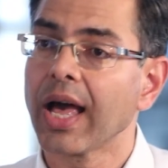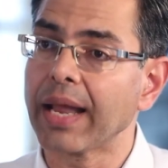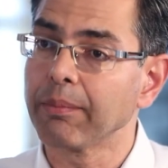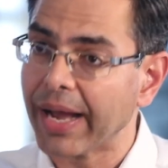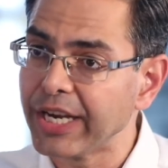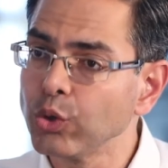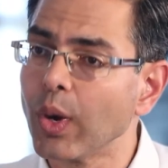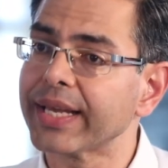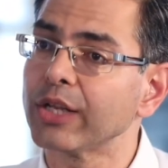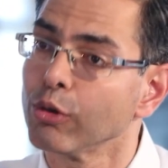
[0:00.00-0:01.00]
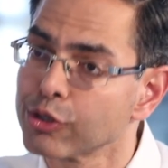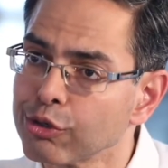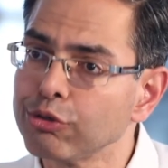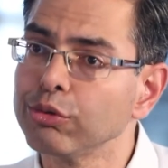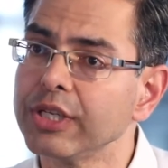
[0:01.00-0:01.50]
And mind you, I can
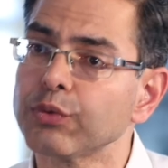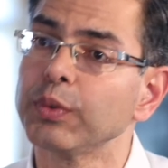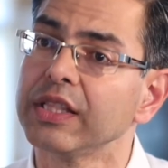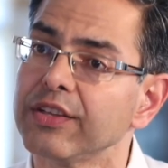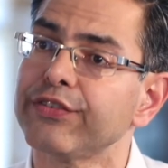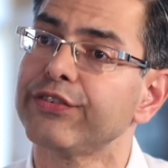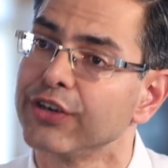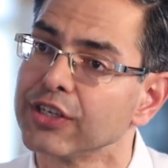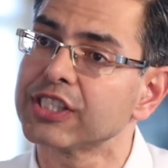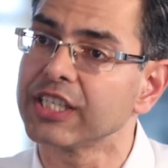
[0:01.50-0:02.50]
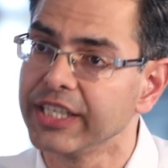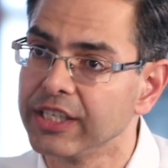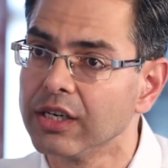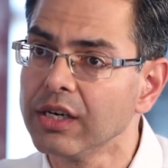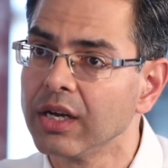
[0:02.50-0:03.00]
also do this within the first
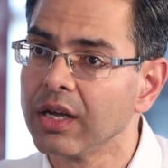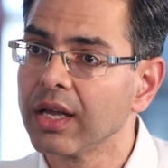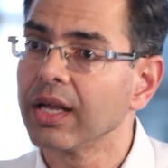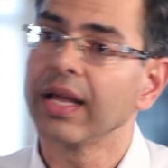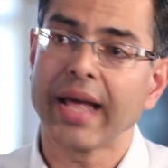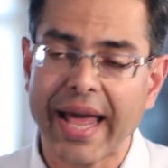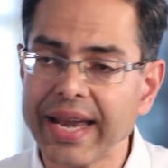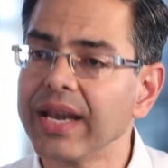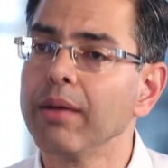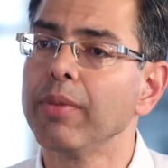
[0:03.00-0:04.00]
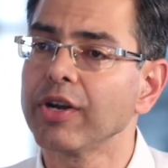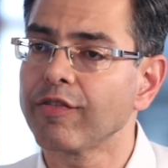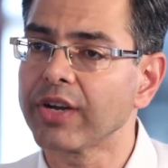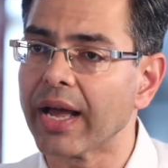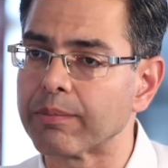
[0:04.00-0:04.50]
year, n number
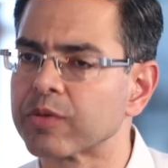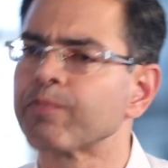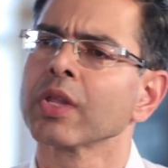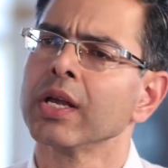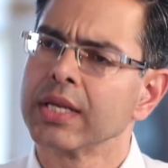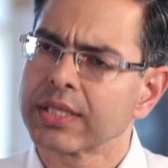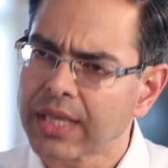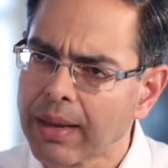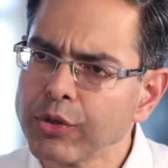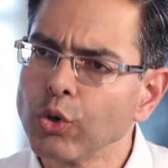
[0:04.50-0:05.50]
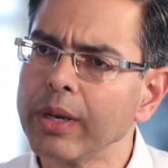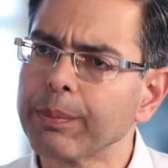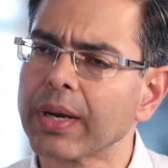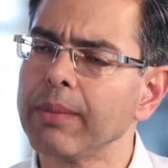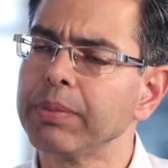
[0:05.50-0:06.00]
of times. Some
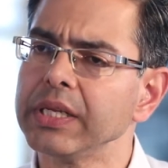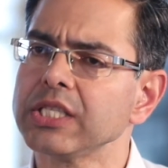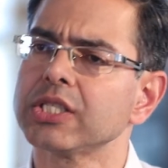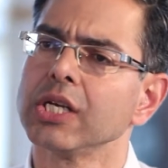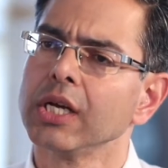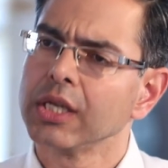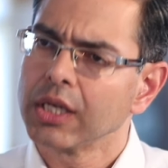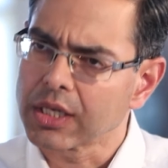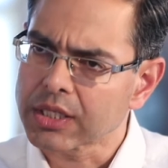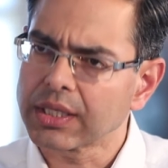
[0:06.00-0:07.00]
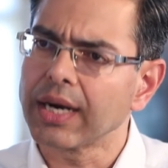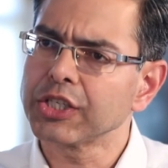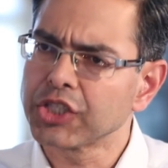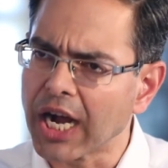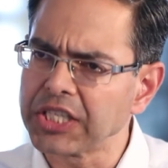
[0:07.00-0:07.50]
ULIP companies
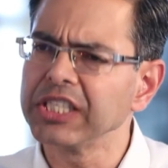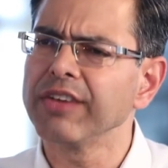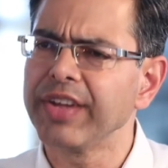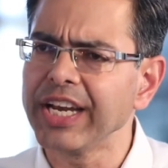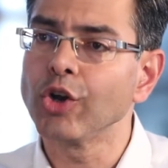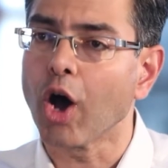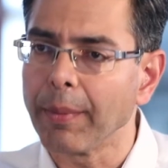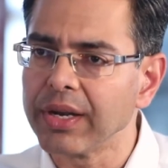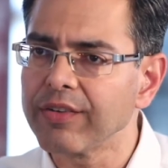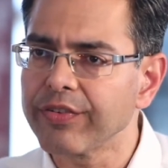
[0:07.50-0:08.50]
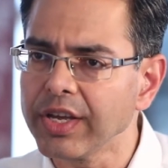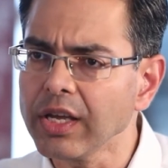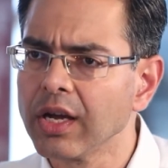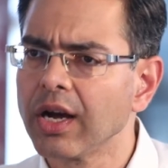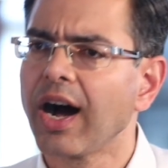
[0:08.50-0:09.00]
start charging a very nominal
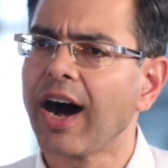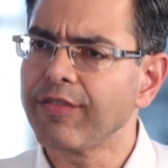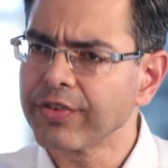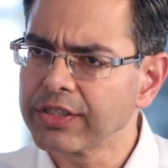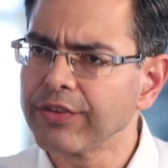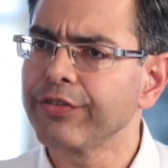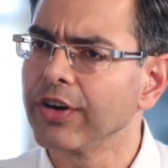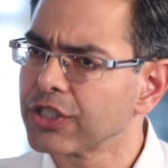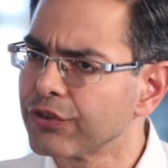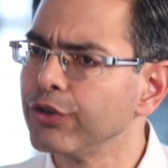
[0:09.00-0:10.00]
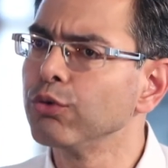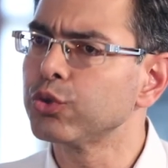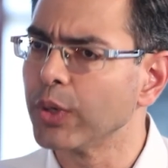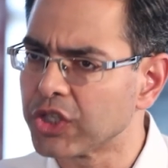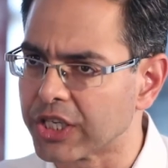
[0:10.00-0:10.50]
fee after the first few
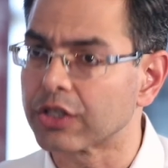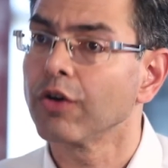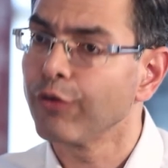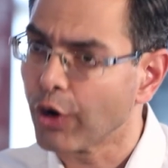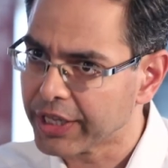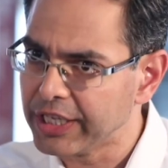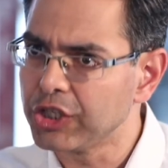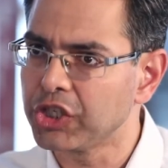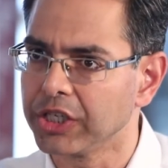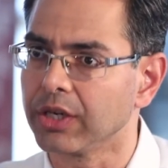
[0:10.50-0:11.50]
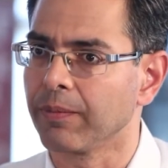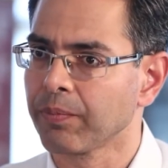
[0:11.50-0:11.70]
switches for each year.